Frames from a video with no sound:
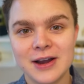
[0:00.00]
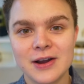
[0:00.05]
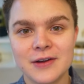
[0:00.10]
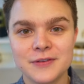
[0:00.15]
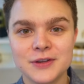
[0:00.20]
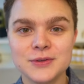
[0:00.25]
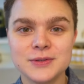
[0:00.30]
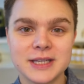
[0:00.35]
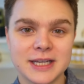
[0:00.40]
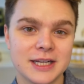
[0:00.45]
If
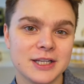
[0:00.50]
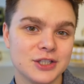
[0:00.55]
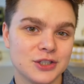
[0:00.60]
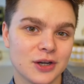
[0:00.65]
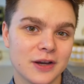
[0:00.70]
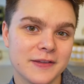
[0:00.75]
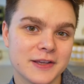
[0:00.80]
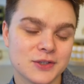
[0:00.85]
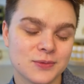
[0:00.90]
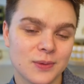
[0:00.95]
you did
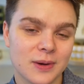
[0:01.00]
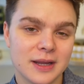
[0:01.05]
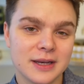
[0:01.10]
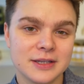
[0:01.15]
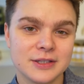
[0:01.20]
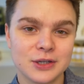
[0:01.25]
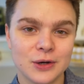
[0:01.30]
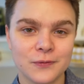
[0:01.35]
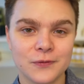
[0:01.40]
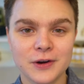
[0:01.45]
enjoy this one,
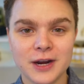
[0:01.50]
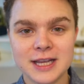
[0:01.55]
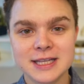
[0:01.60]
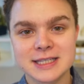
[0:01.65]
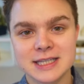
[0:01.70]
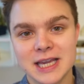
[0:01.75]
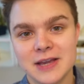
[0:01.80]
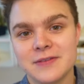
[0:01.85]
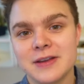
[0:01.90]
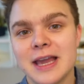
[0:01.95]
don't forget
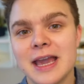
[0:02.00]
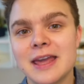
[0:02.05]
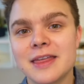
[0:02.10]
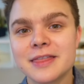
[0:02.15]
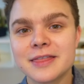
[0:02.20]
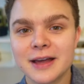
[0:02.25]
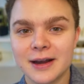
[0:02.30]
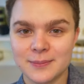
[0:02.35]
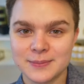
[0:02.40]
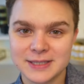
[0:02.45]
to give it a
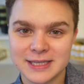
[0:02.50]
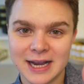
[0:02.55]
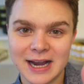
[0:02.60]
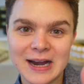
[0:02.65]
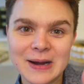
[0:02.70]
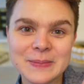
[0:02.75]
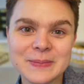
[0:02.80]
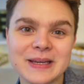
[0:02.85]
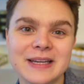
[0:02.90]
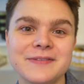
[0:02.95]
thumbs
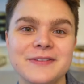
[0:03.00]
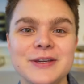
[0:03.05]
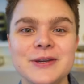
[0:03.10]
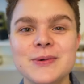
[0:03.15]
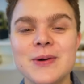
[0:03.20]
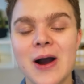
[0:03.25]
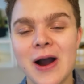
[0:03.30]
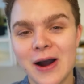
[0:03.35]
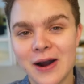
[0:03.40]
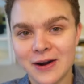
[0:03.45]
up if
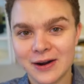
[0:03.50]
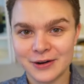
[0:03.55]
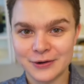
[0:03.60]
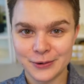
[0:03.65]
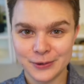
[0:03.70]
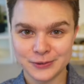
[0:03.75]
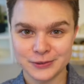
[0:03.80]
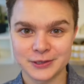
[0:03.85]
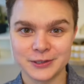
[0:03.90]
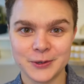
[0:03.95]
you are an
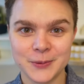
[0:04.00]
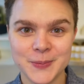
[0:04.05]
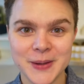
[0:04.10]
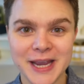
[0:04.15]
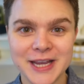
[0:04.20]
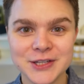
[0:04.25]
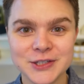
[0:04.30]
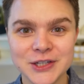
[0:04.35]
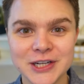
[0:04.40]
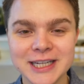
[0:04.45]
Earthglow
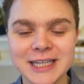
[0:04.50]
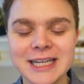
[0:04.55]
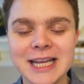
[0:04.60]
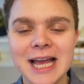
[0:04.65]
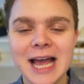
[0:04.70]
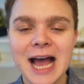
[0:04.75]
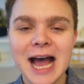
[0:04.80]
patron.